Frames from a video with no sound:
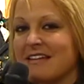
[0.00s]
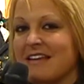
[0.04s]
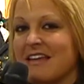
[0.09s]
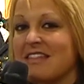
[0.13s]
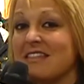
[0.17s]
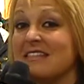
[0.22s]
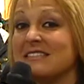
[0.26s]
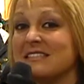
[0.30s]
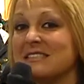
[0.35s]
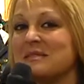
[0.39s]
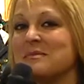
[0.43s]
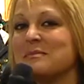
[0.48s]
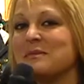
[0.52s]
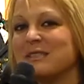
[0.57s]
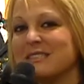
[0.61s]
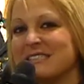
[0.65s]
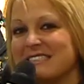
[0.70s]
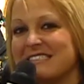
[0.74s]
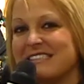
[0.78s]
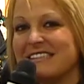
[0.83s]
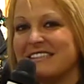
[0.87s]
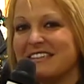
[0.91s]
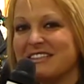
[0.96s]
This is
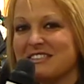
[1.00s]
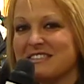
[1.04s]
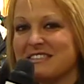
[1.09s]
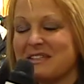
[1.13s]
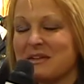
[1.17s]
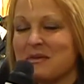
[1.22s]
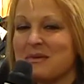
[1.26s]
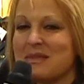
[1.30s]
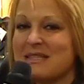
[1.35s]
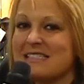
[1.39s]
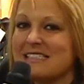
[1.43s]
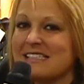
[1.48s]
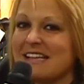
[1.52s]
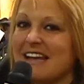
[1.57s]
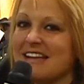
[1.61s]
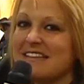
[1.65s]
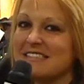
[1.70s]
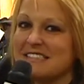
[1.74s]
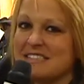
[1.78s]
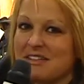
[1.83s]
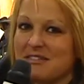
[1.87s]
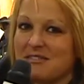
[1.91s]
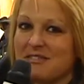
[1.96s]
Melissa Nielsen with
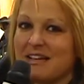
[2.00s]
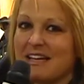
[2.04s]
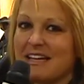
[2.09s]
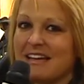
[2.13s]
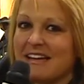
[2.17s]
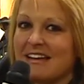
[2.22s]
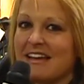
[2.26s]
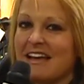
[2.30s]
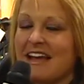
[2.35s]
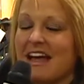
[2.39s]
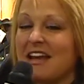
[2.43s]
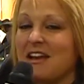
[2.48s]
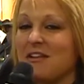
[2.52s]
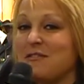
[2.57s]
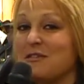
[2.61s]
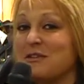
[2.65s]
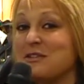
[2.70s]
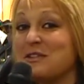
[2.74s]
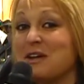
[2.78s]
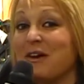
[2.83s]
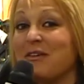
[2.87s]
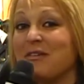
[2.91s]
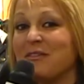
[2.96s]
CNTV, and if you
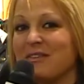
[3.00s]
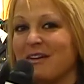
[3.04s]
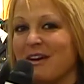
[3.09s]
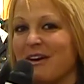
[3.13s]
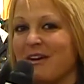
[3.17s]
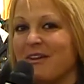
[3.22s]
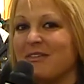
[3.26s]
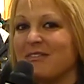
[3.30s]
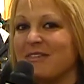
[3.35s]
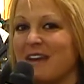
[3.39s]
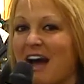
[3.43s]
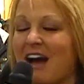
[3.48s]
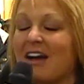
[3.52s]
don't know, now you